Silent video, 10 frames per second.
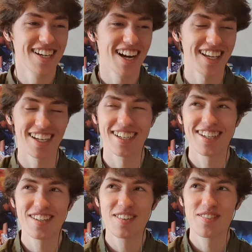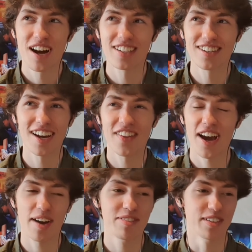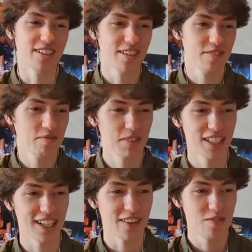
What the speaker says: Yeah, I don't know how that happened, but yeah.